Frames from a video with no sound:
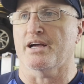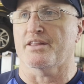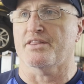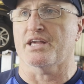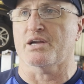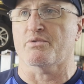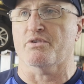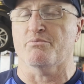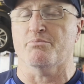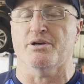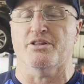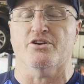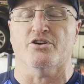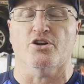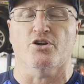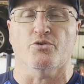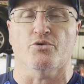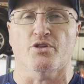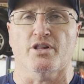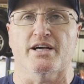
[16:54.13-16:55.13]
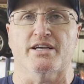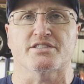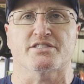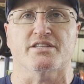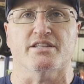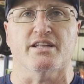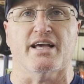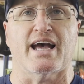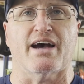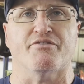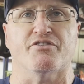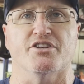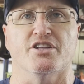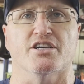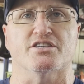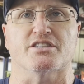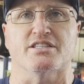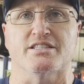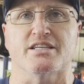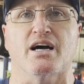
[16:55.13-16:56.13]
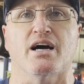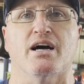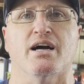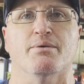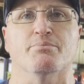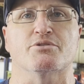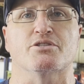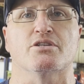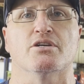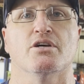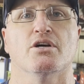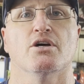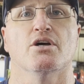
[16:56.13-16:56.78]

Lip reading: I think we've been there no less than half a dozen times,